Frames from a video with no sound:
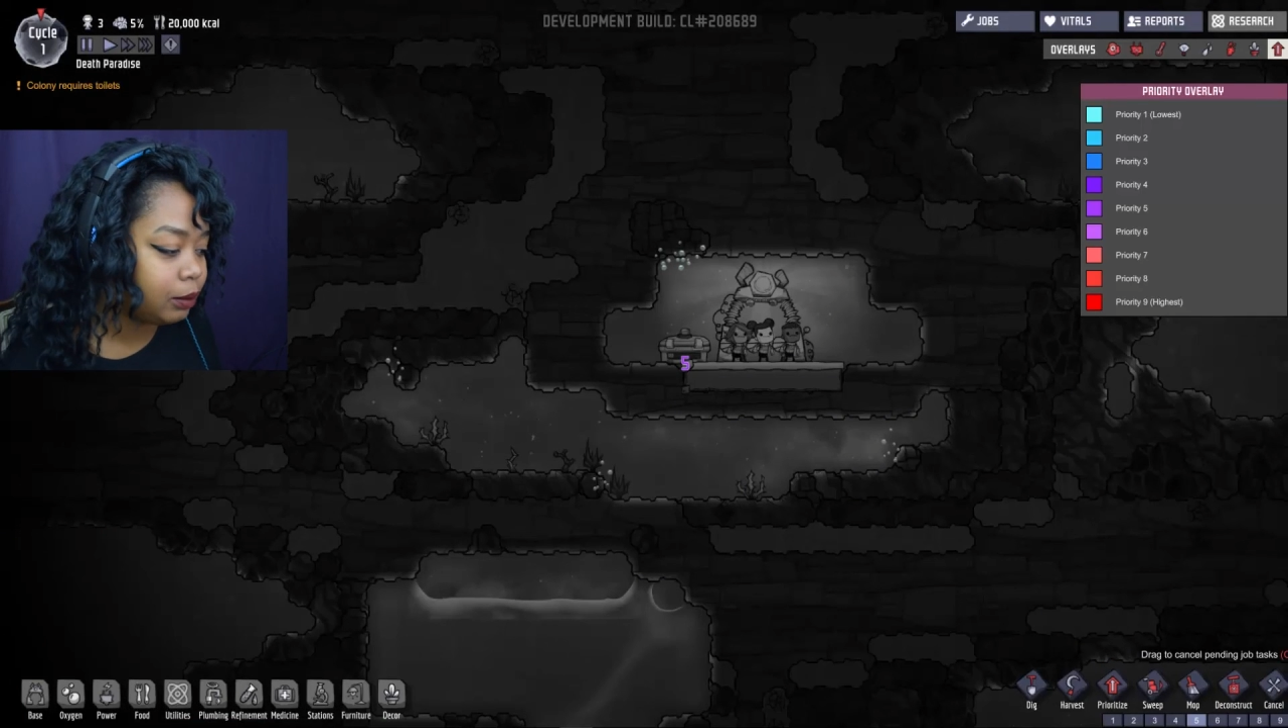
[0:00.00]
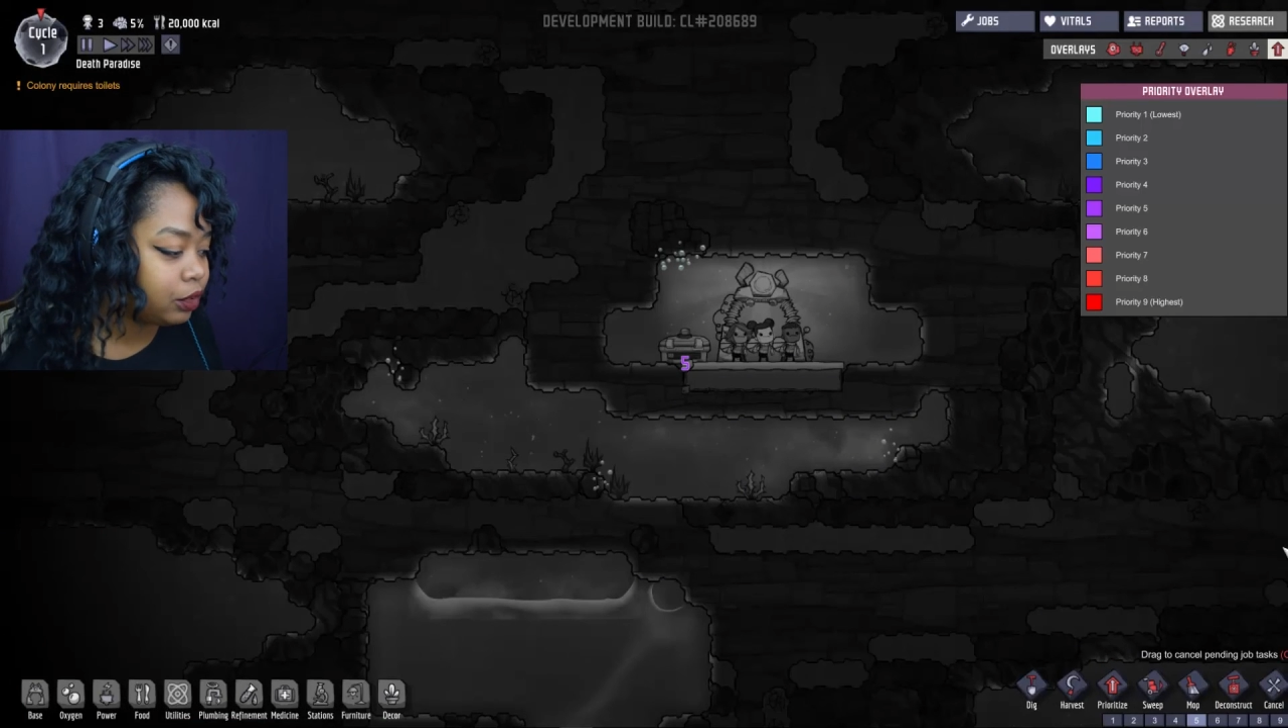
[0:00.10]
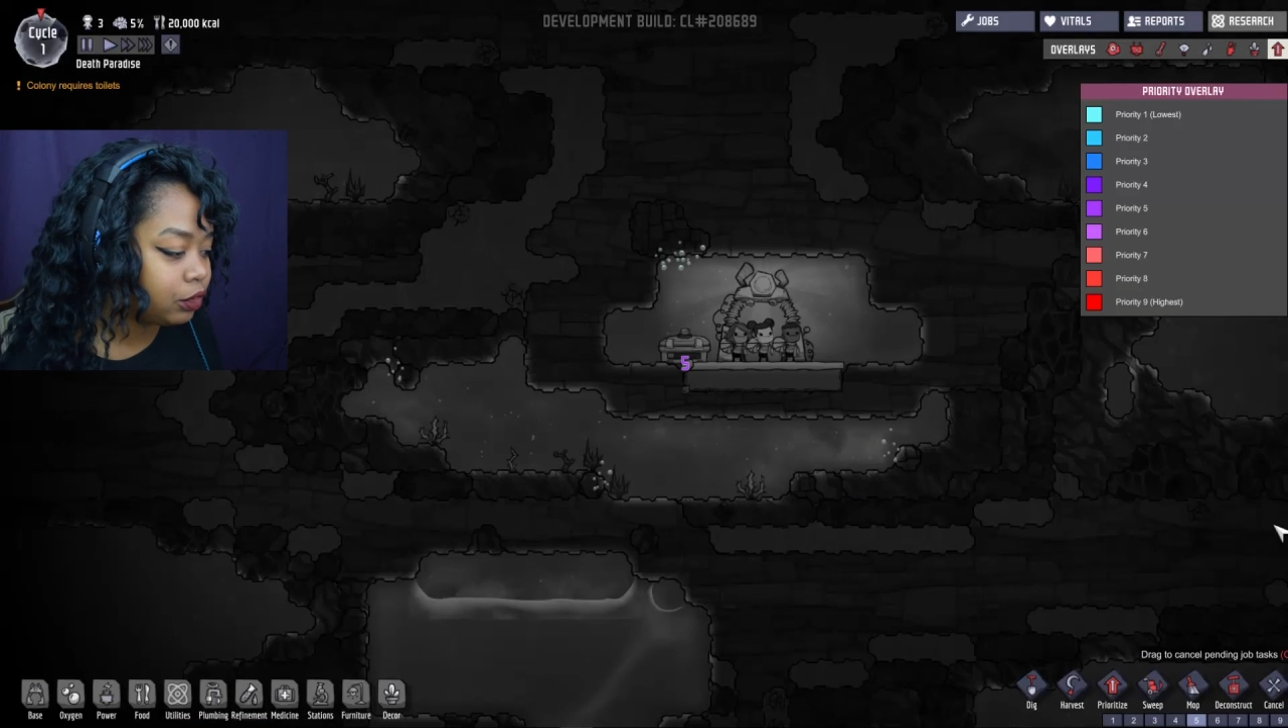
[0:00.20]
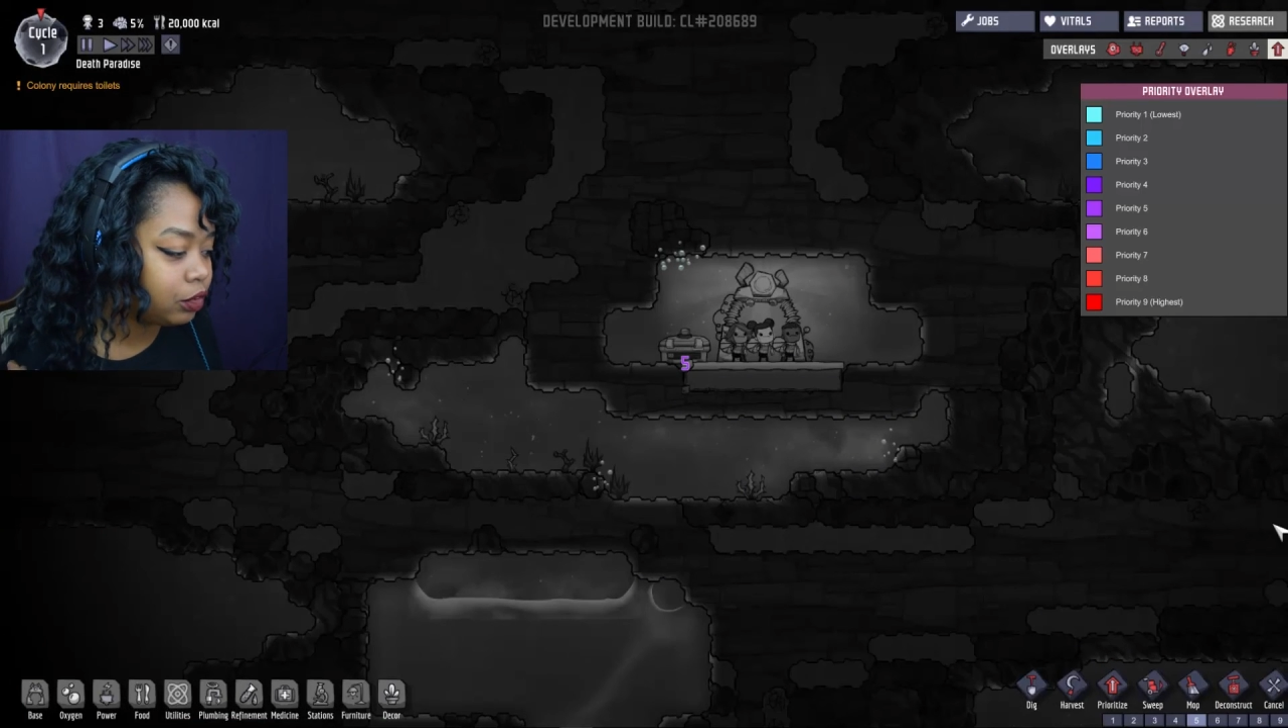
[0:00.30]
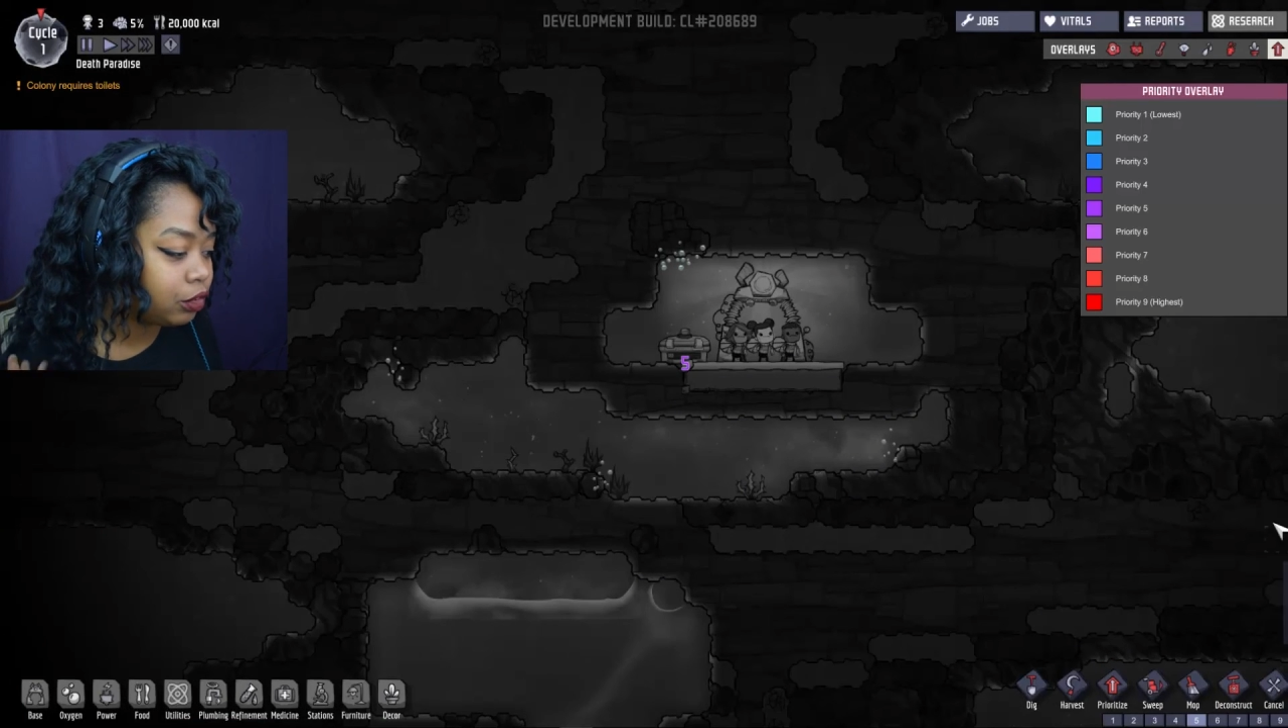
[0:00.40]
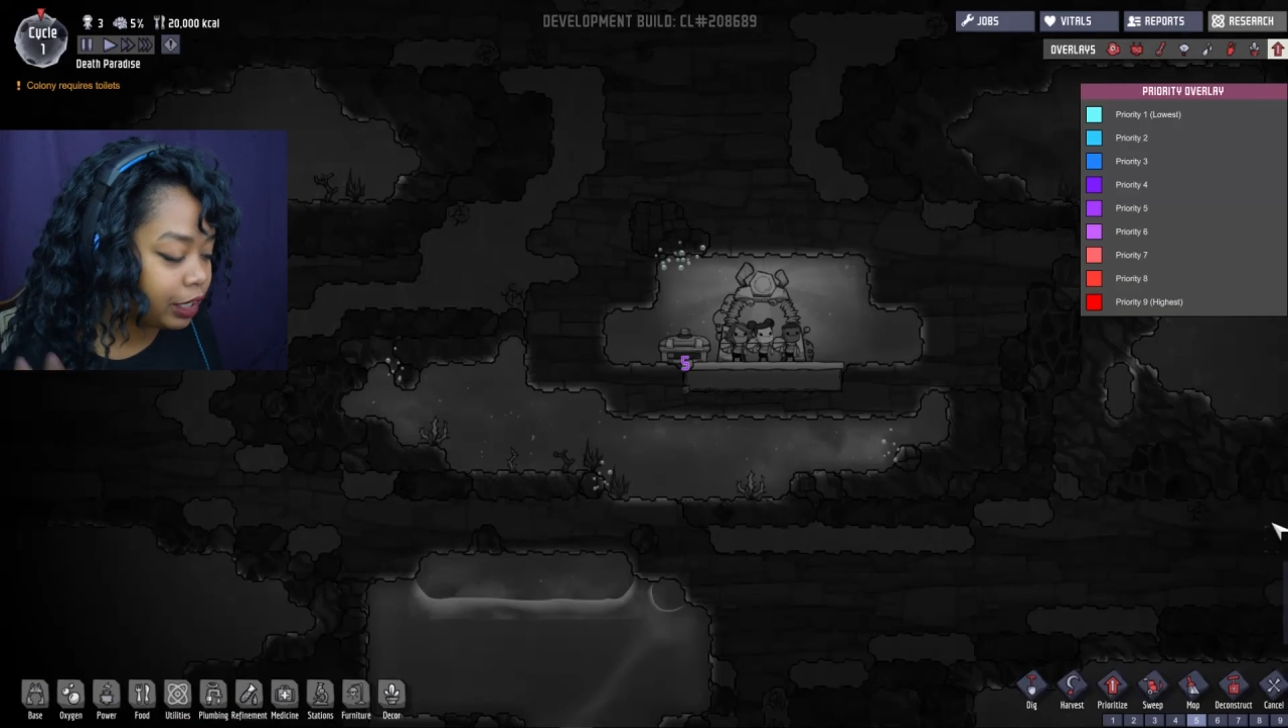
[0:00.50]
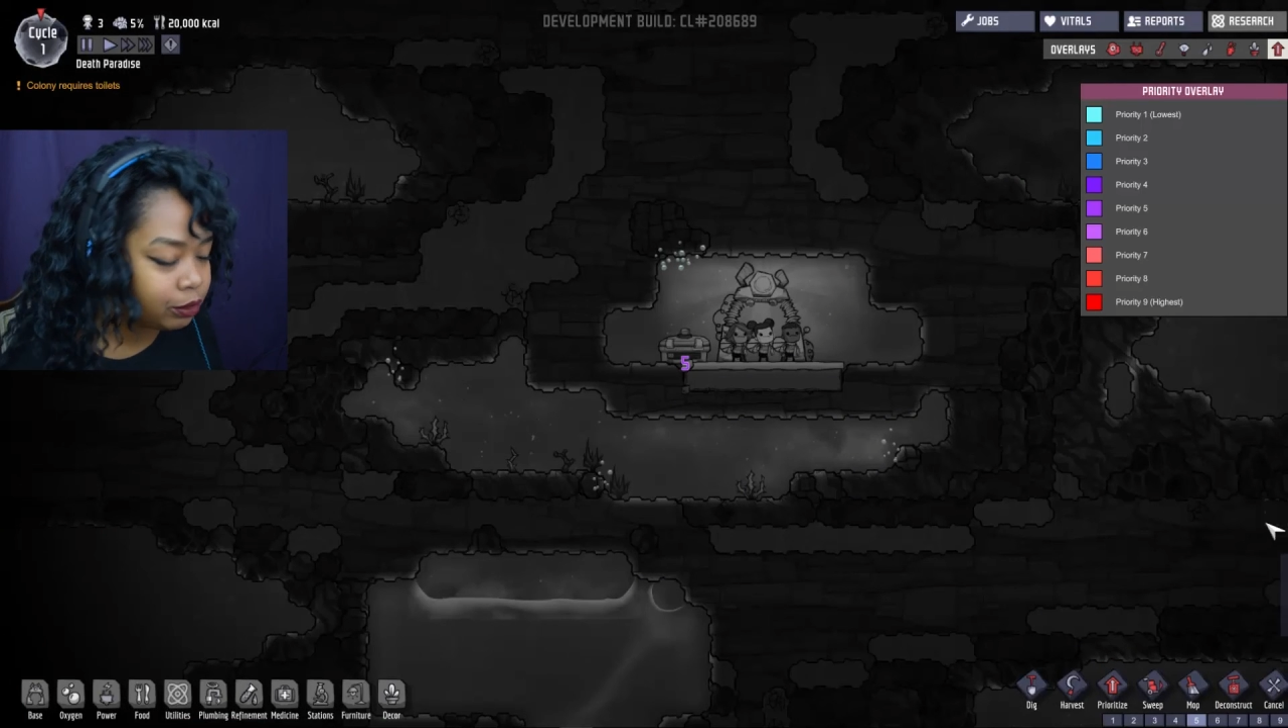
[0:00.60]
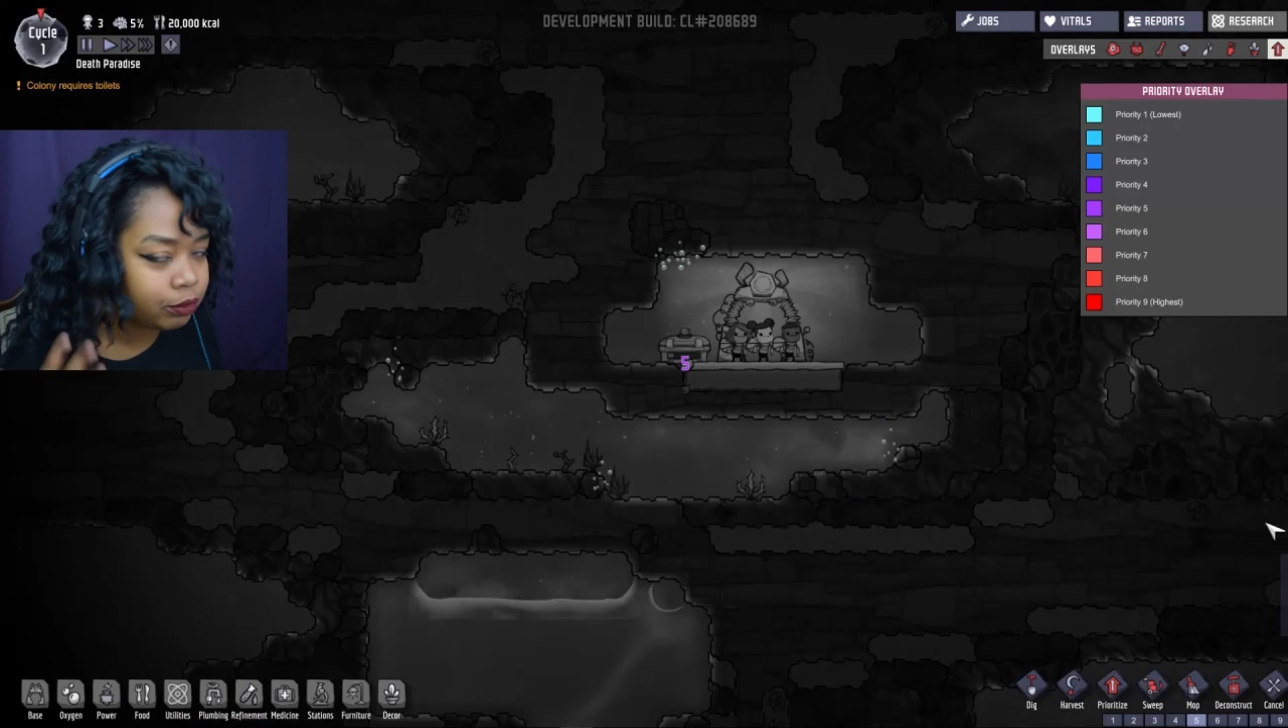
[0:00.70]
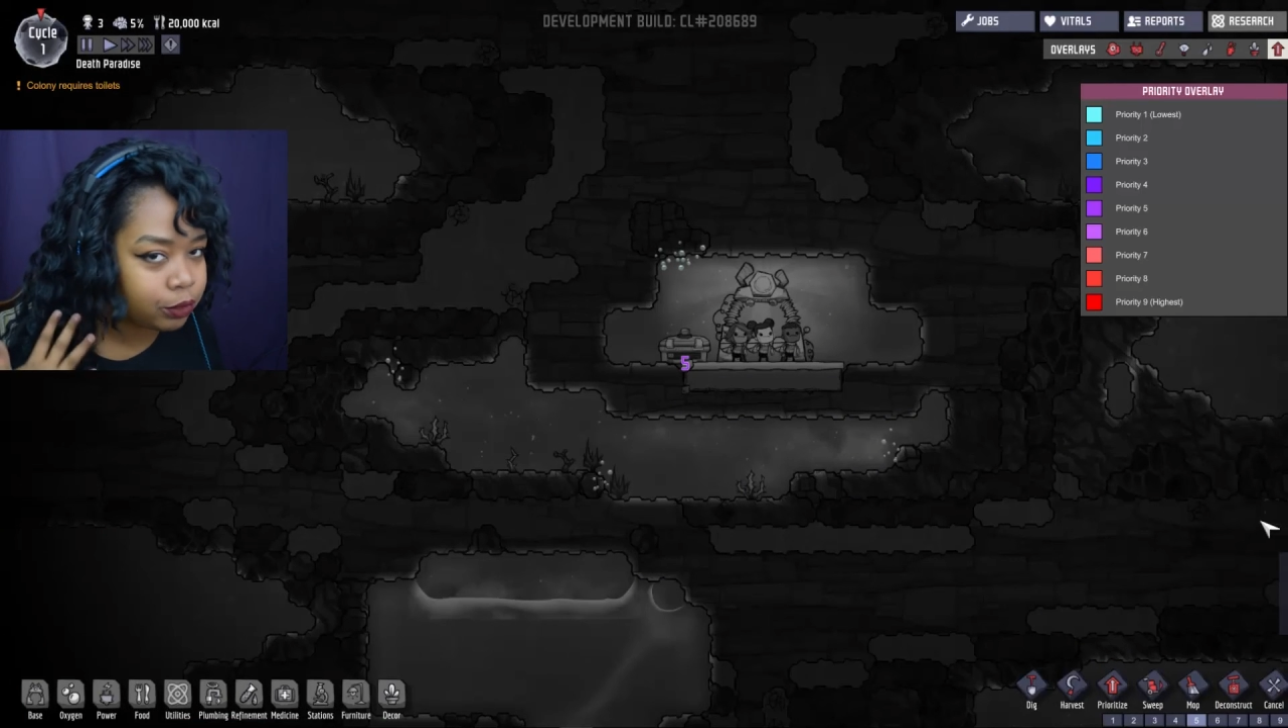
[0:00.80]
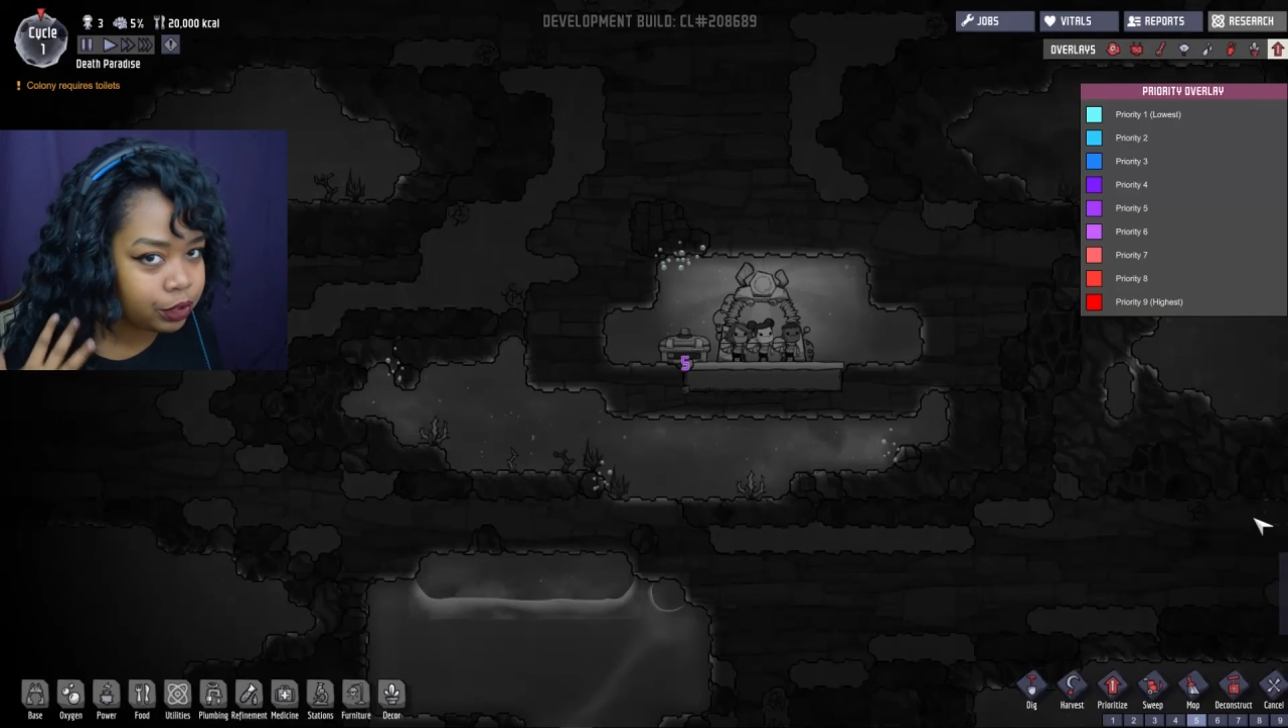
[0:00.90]
but you should try
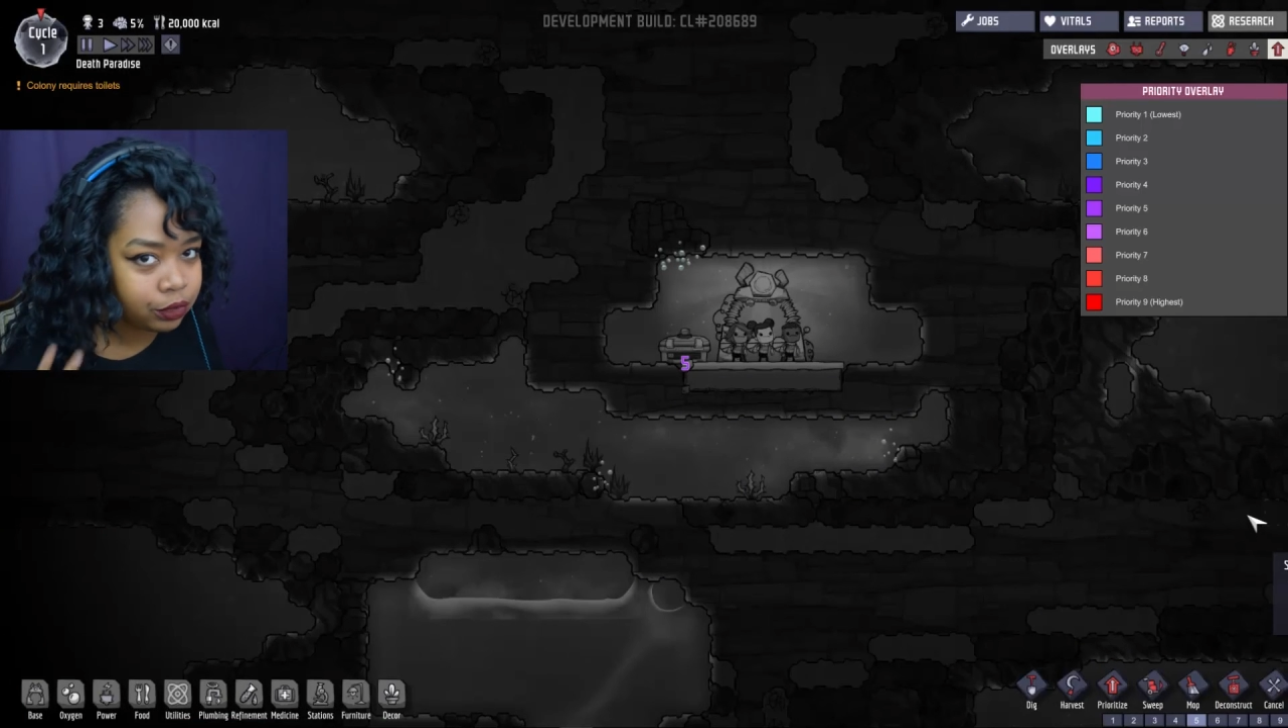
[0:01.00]
to avoid